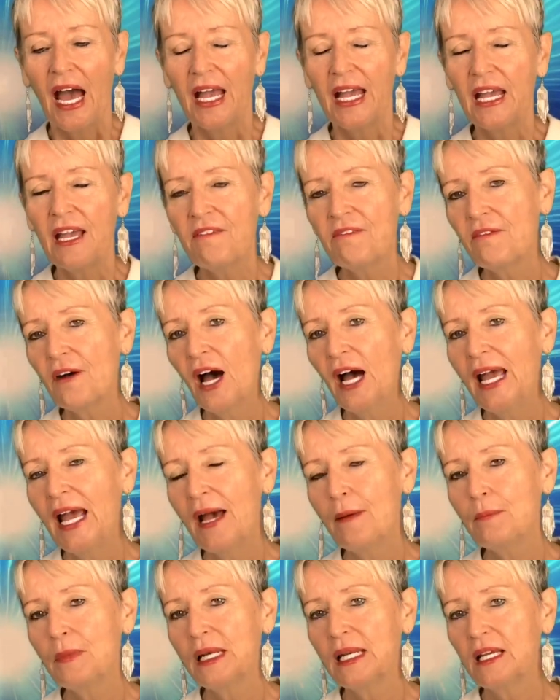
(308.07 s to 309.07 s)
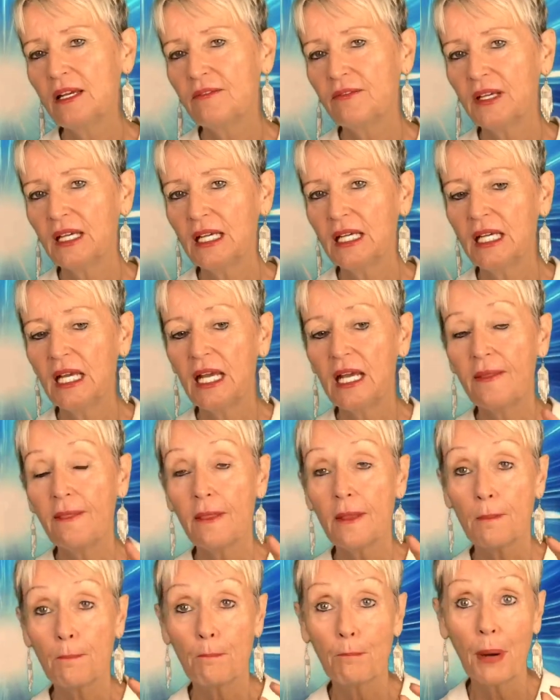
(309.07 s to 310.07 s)
If I am living in
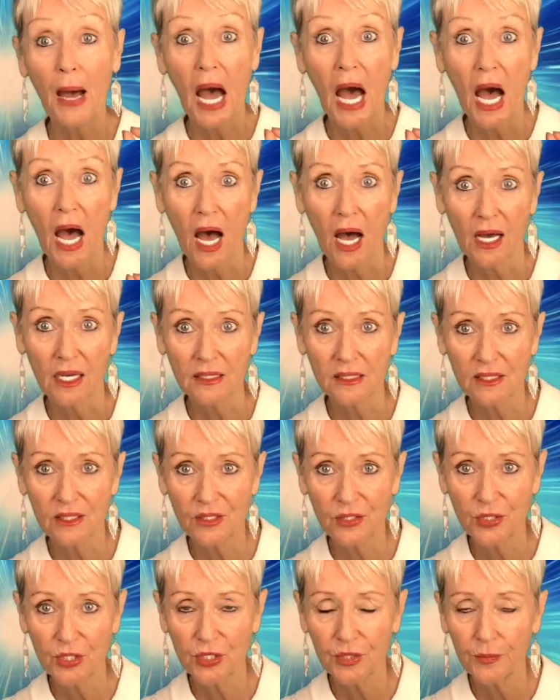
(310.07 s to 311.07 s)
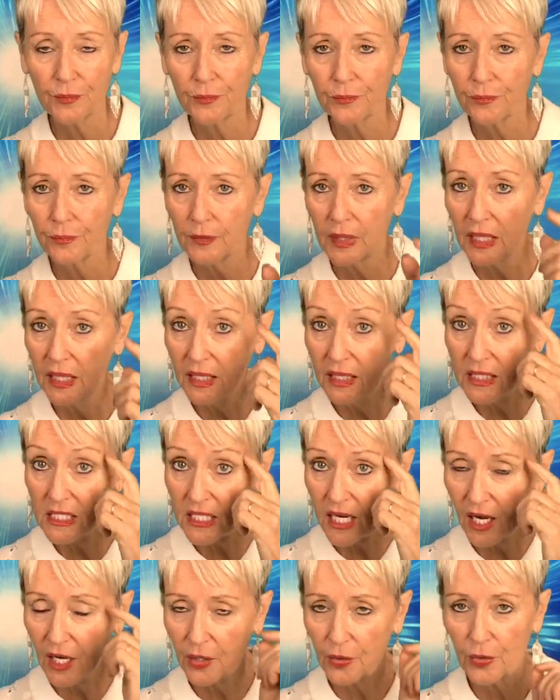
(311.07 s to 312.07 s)
the past, in
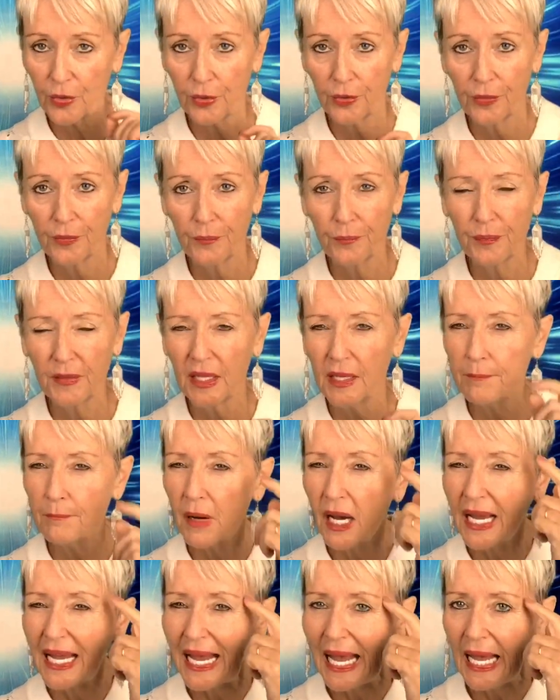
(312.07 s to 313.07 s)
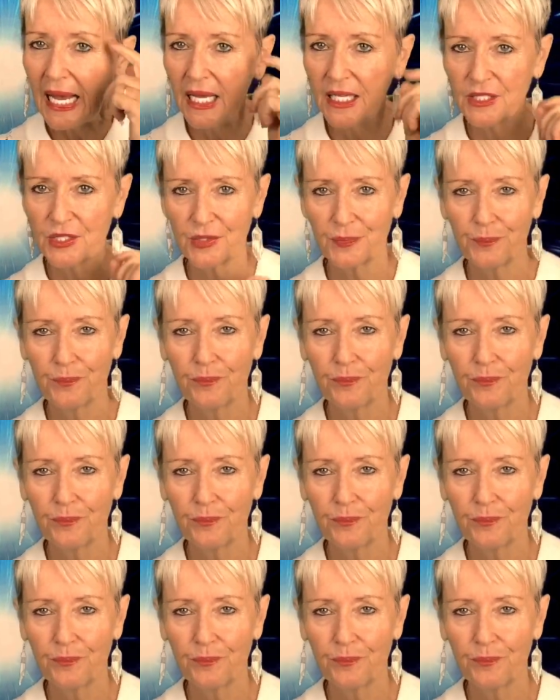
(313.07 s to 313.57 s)
darkroom, in my head,